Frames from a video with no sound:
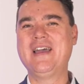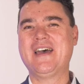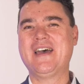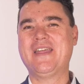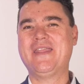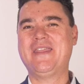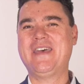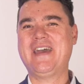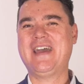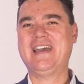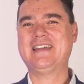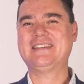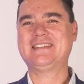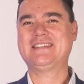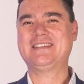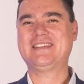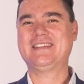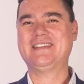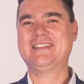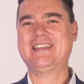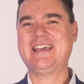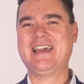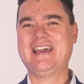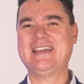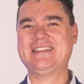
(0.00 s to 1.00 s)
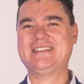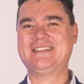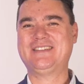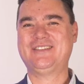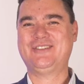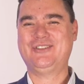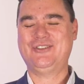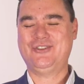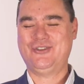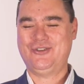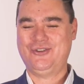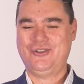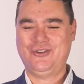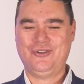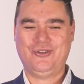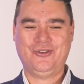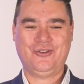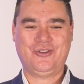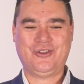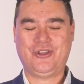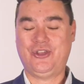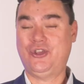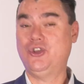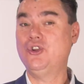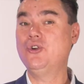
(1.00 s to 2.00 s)
that you
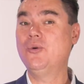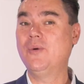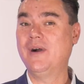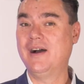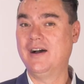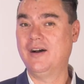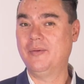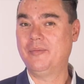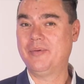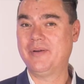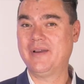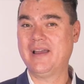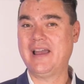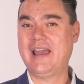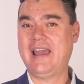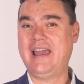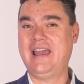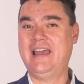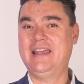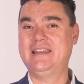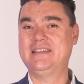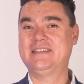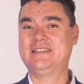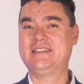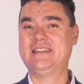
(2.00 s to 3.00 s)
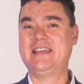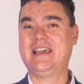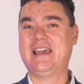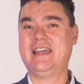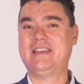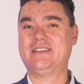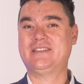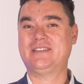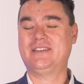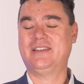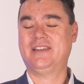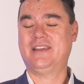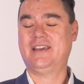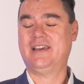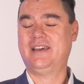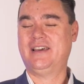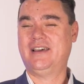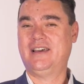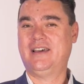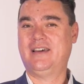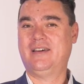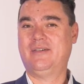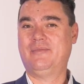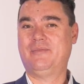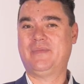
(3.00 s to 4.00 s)
queue up and that
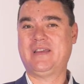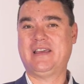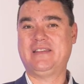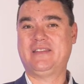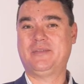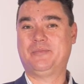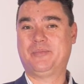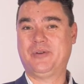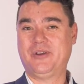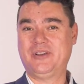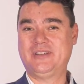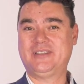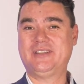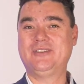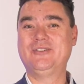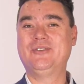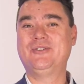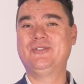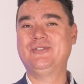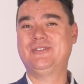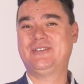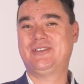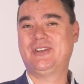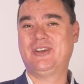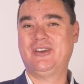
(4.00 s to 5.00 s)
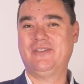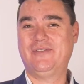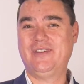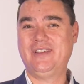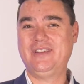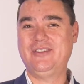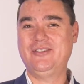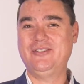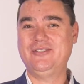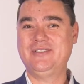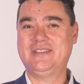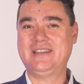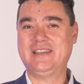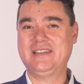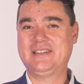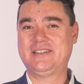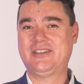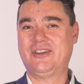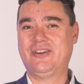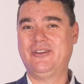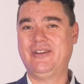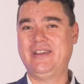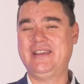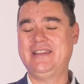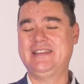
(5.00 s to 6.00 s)
the person who's serving you does
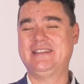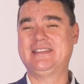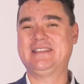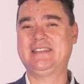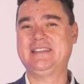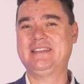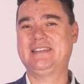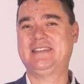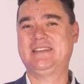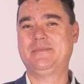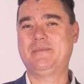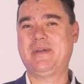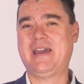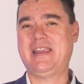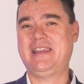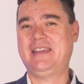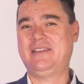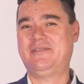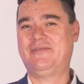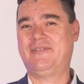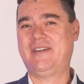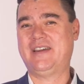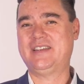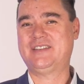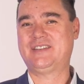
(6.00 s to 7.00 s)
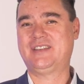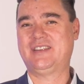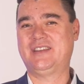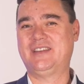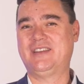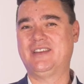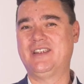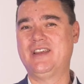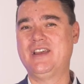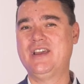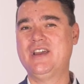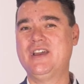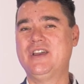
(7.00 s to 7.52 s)
so in a systematic fashion.